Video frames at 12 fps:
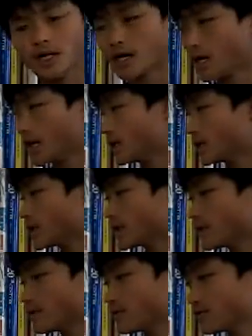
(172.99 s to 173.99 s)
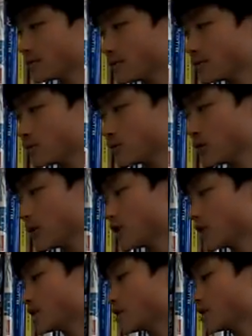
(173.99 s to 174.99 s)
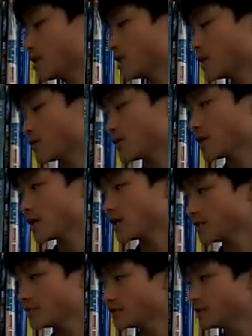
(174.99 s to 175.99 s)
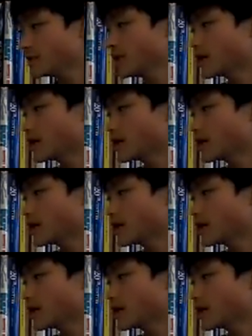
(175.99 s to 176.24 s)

and how we can see how 5D